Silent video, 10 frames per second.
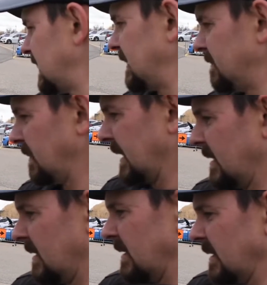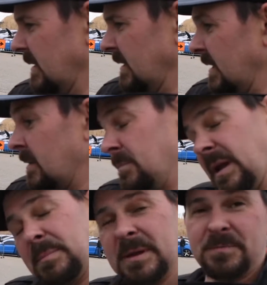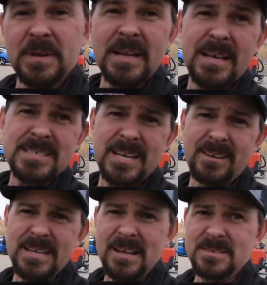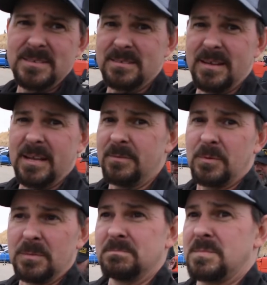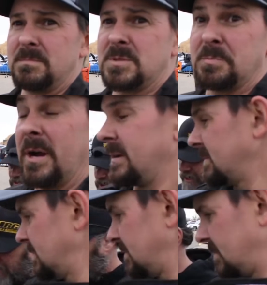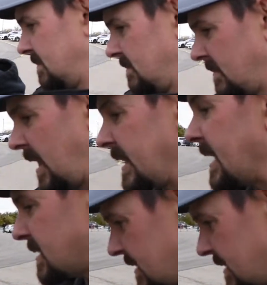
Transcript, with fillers: Need it on spray. Maybe if it uh, settled down Dang. enough, we'll you drain spray. Can? Uh, yes.